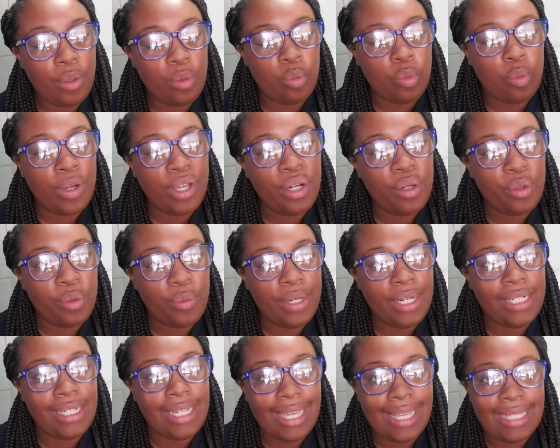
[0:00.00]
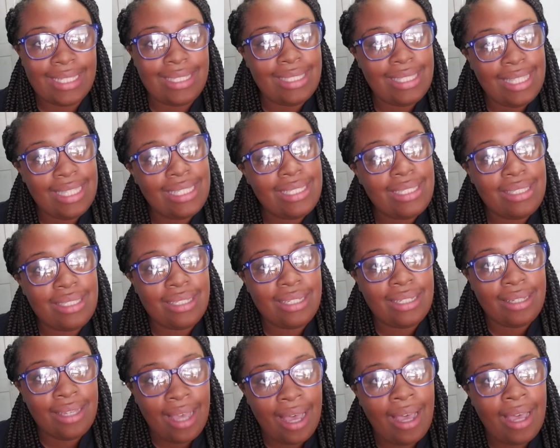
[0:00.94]
rhetoric as this
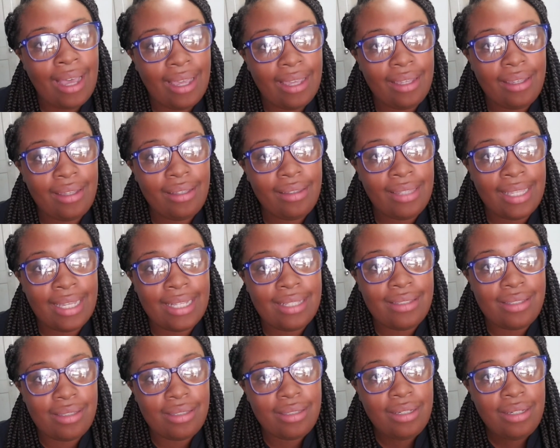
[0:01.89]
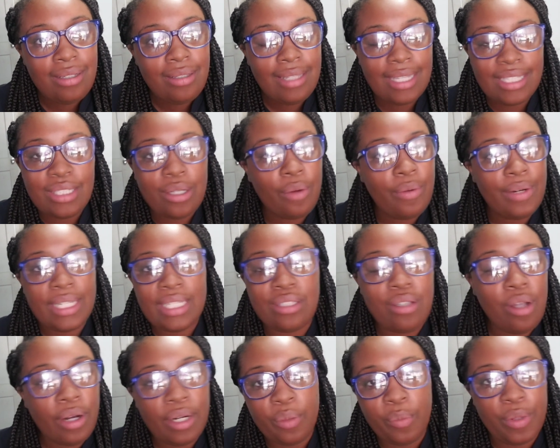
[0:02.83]
guy that's already
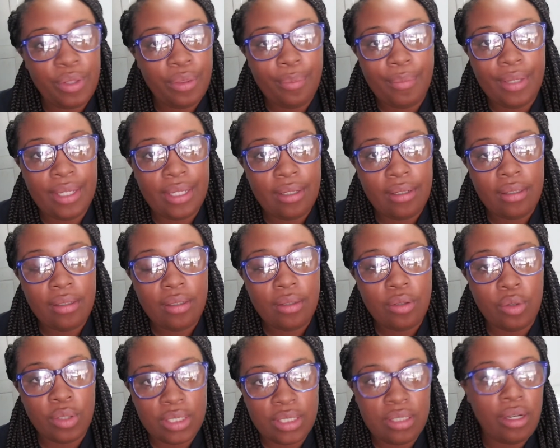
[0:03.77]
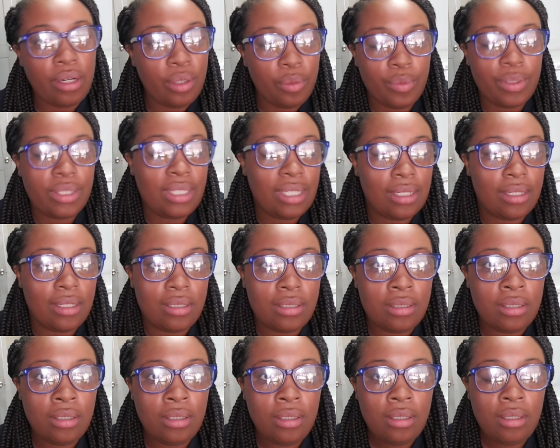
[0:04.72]
started with me, or started with us.
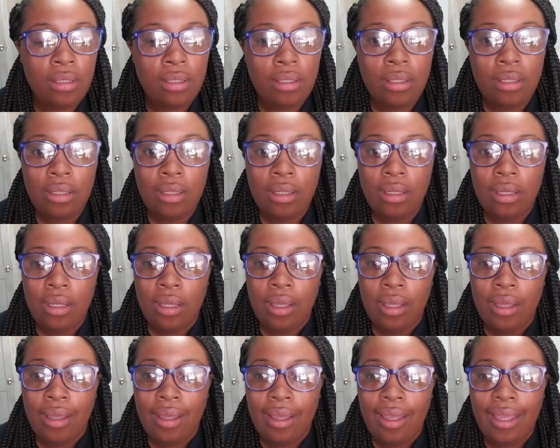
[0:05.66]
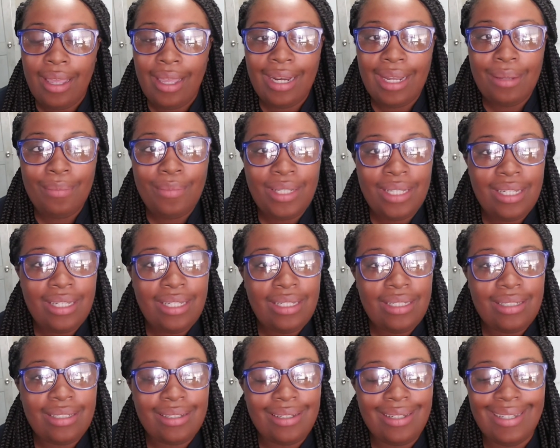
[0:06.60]
And I'm
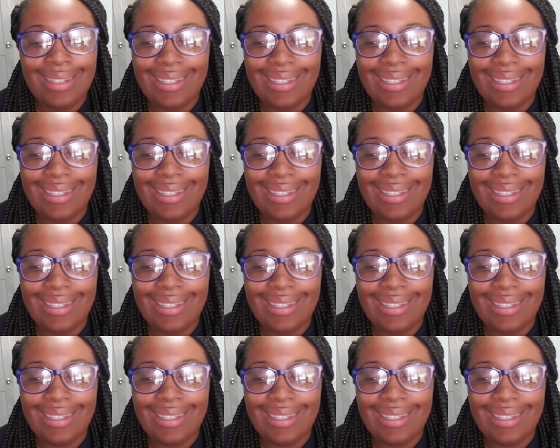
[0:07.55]
like,